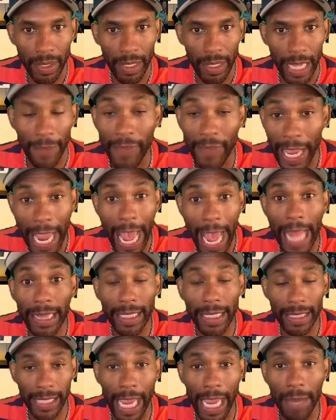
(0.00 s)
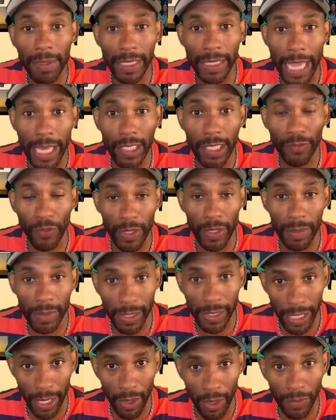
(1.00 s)
If they had the same standards for
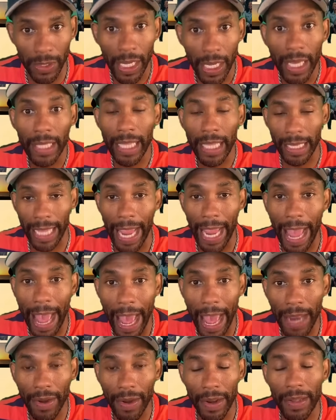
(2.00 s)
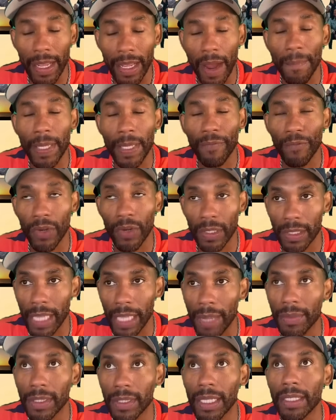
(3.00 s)
themselves that they had, if
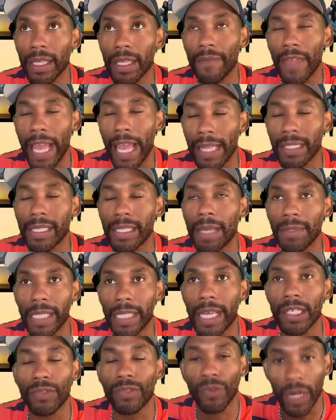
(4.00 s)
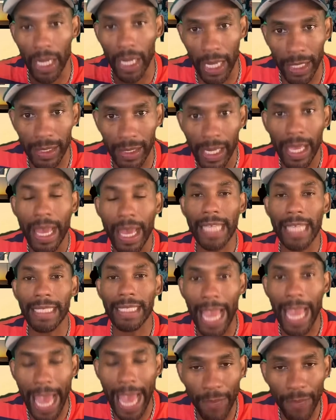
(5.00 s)
they had the same standards for us as
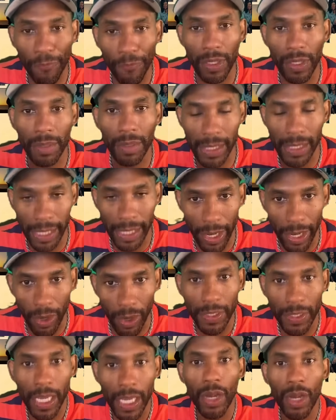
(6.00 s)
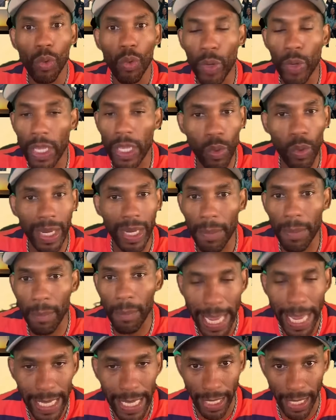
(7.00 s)
they have for themselves, we wouldn't
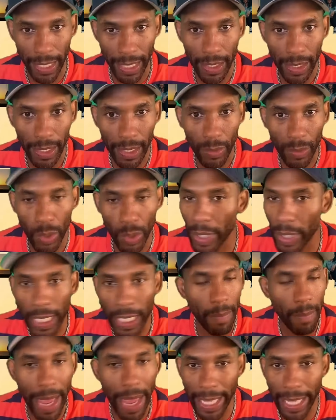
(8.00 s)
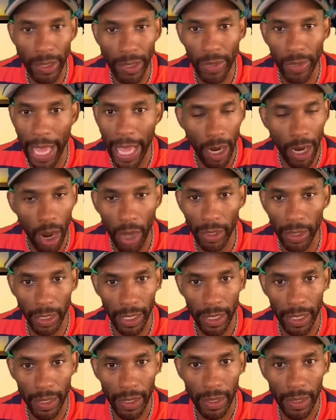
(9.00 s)
make it. We wouldn't make it through that gauntlet.